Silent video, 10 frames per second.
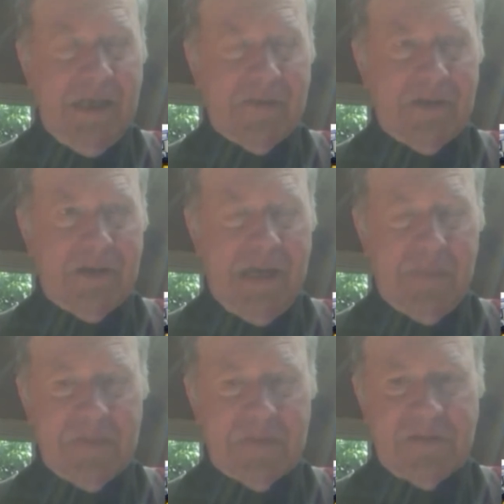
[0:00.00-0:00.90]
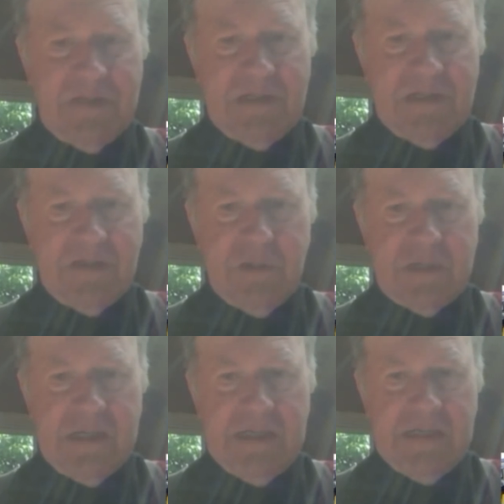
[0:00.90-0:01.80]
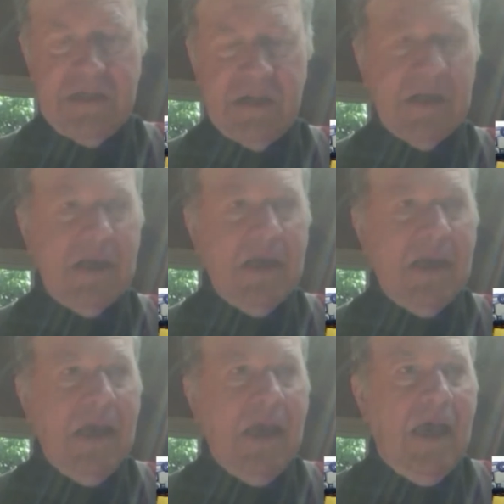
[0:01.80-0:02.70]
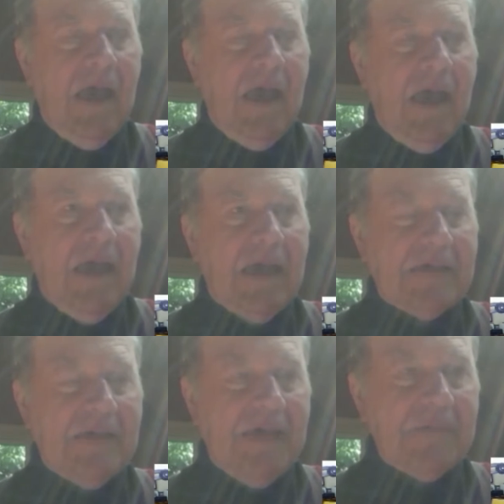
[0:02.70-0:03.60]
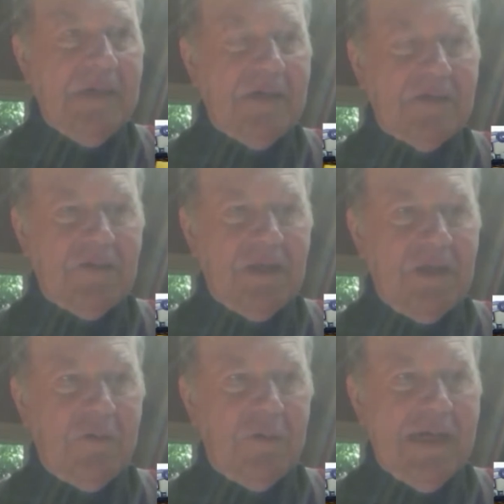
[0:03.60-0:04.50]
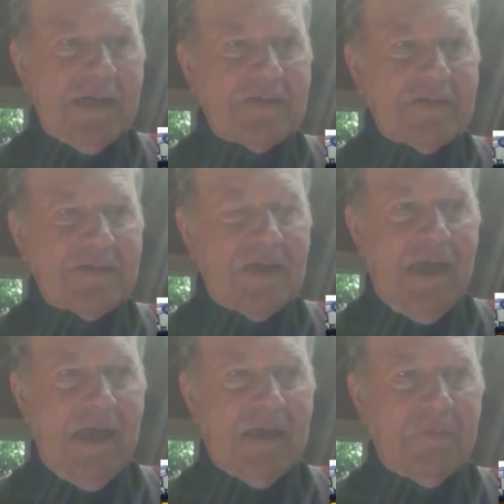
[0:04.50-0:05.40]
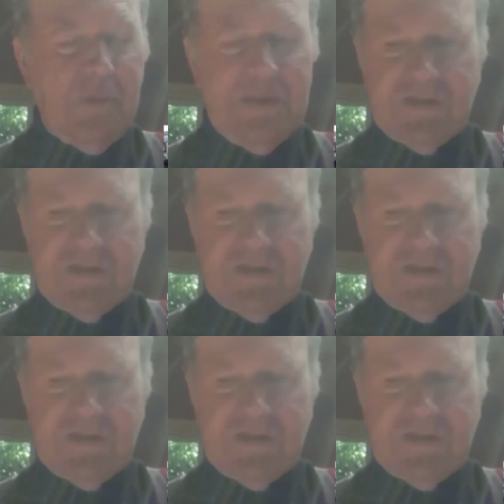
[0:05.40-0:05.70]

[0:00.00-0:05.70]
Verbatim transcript: at their campus in Doha, Qatar. And I'm here in the U.S., and